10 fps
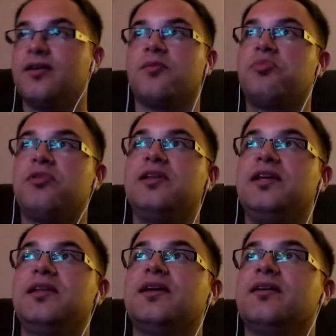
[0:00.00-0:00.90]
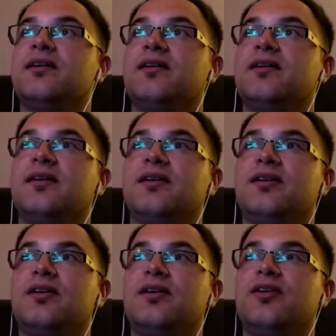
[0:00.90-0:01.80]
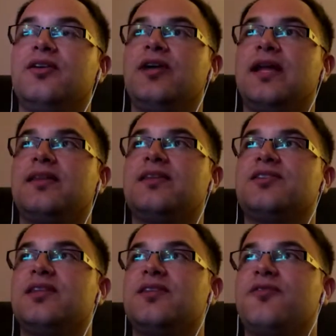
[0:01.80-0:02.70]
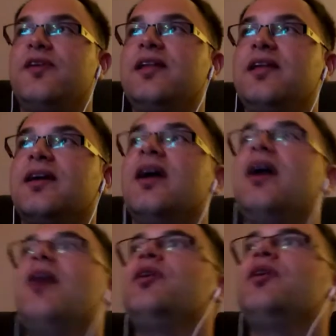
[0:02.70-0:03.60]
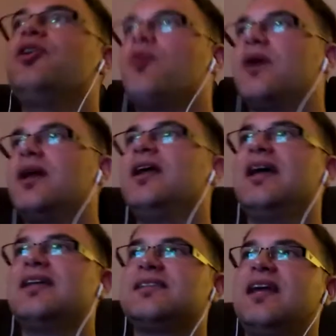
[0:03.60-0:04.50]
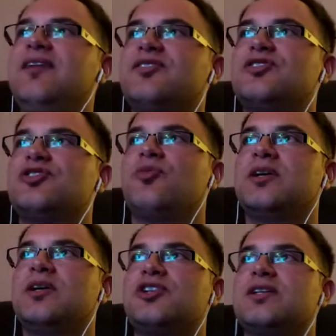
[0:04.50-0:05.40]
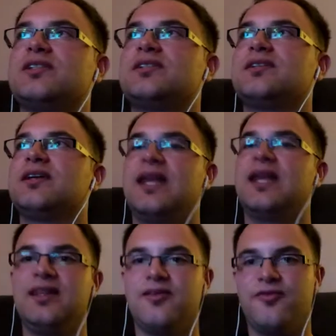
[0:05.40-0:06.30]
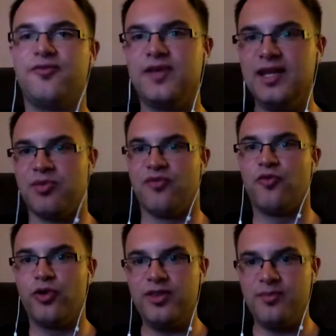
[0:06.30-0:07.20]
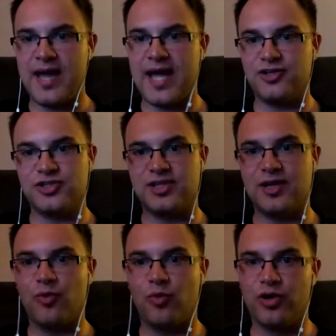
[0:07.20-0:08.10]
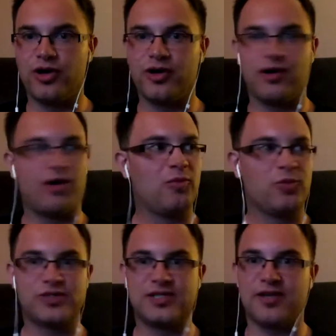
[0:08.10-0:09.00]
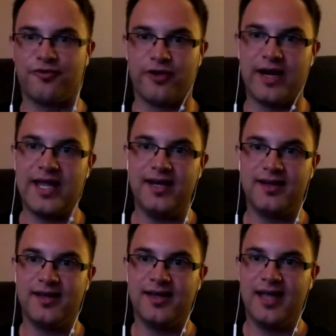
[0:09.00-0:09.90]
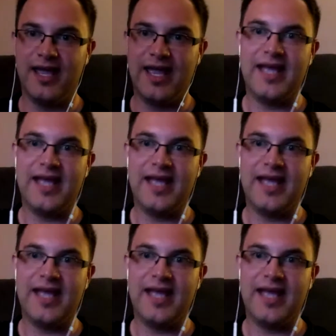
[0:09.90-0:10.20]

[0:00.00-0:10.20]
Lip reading: Completely. You get the feeling. Well, you know what? It's not even so much as getting the feeling before the match that we're almost afraid. Mm-hmm.